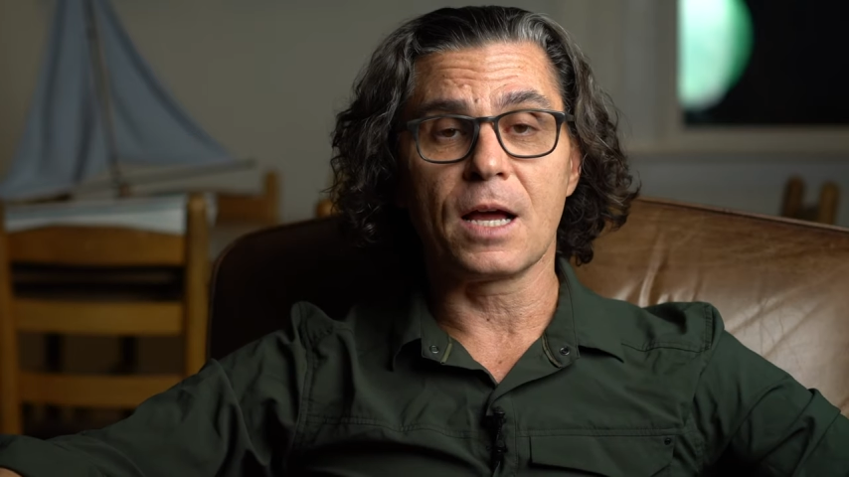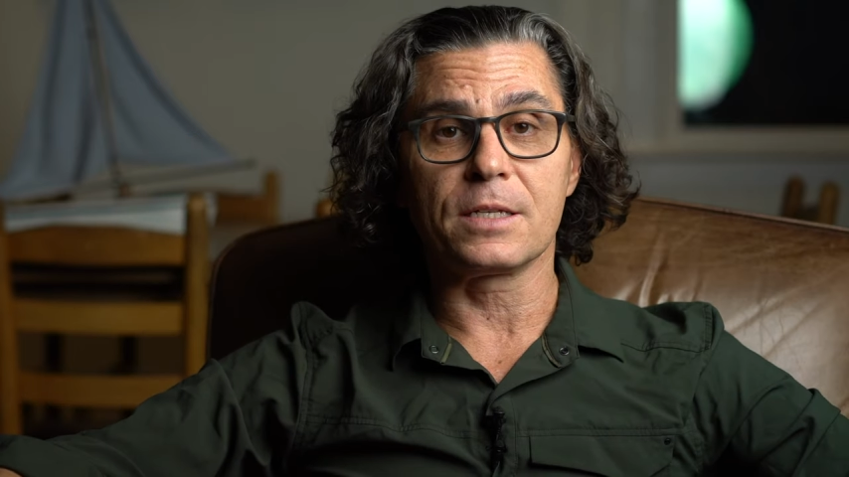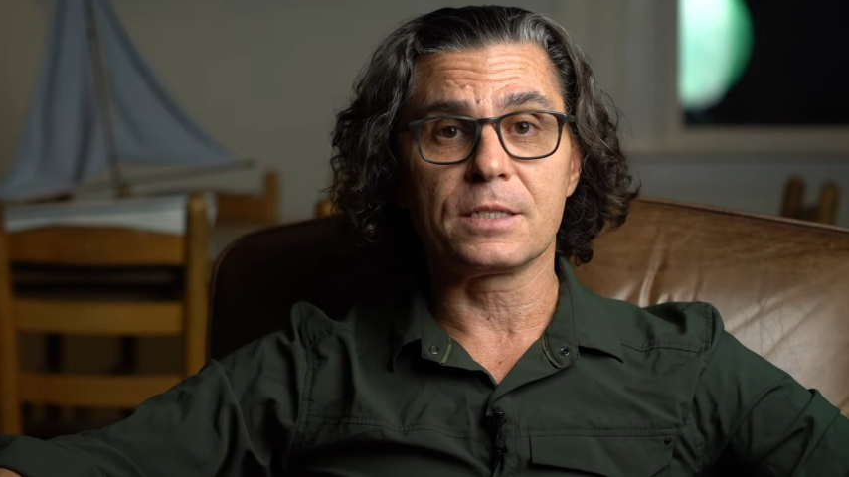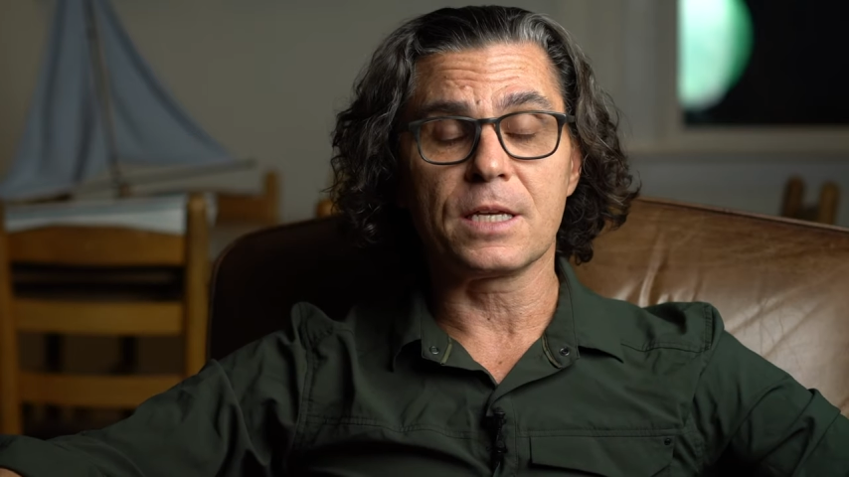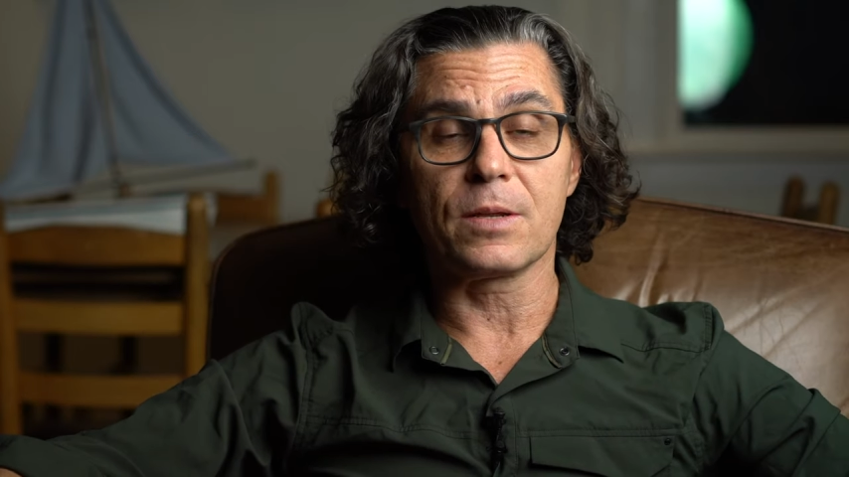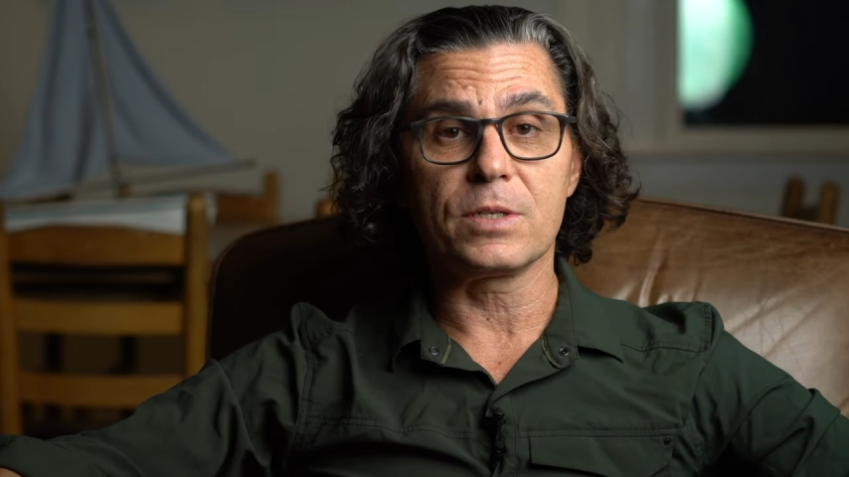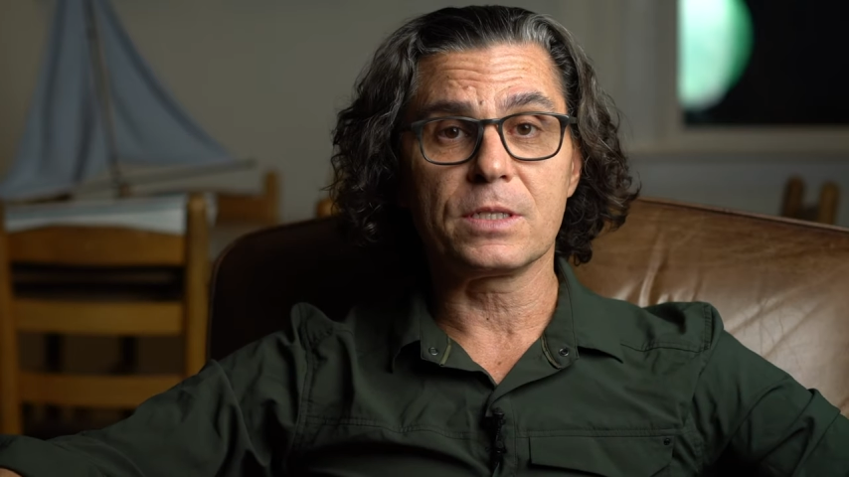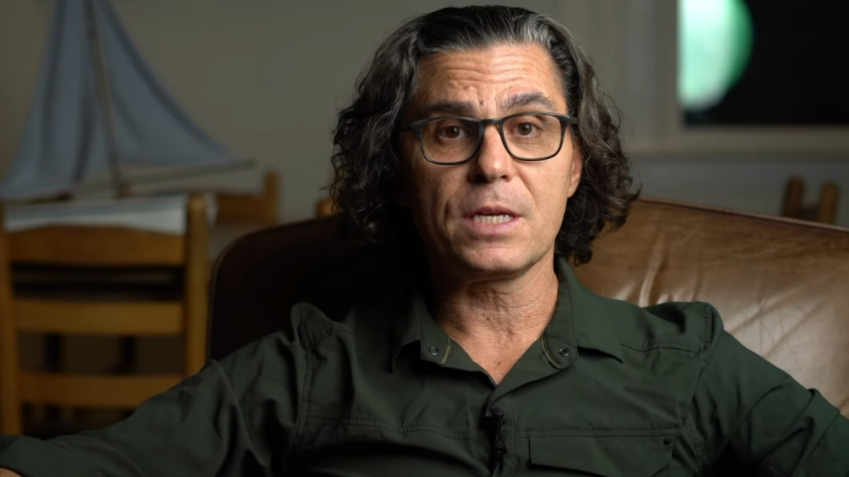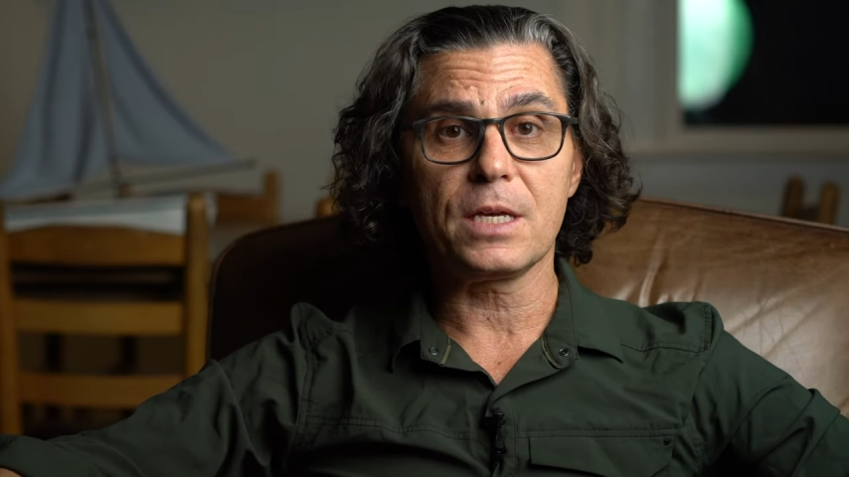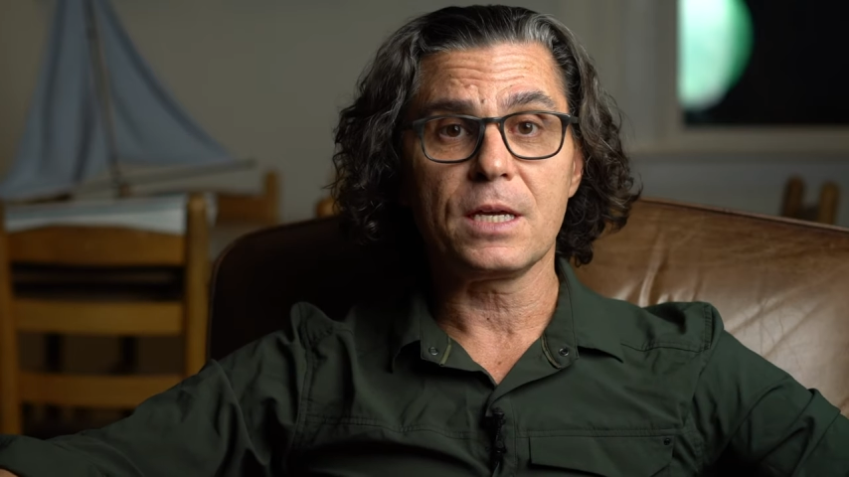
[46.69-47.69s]
on
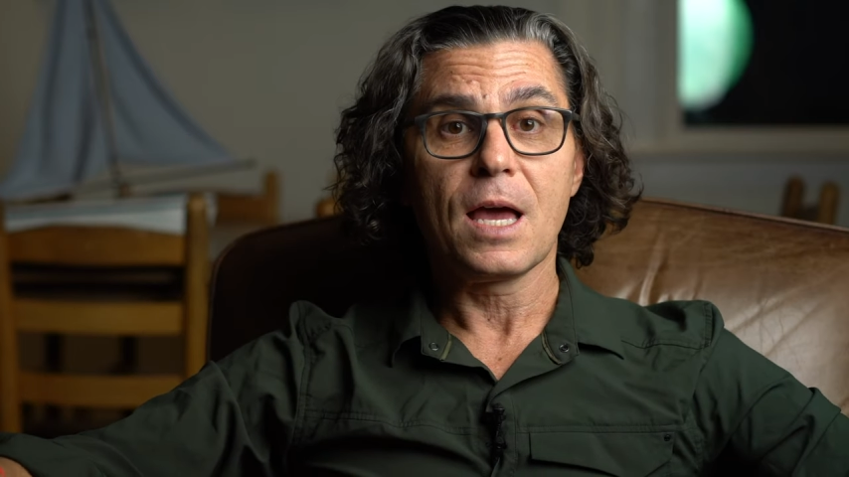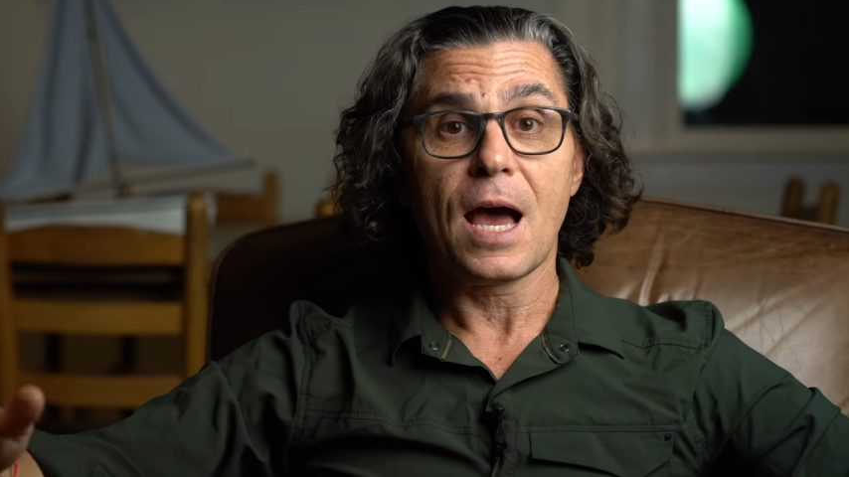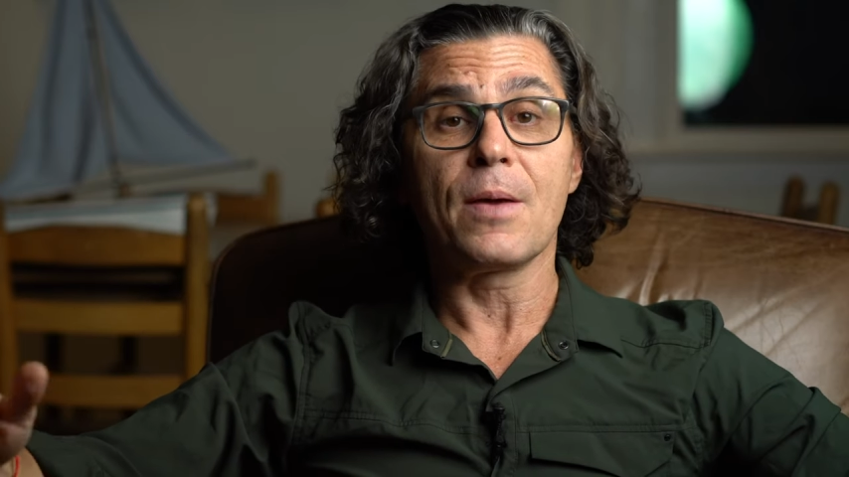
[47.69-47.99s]
CNBC,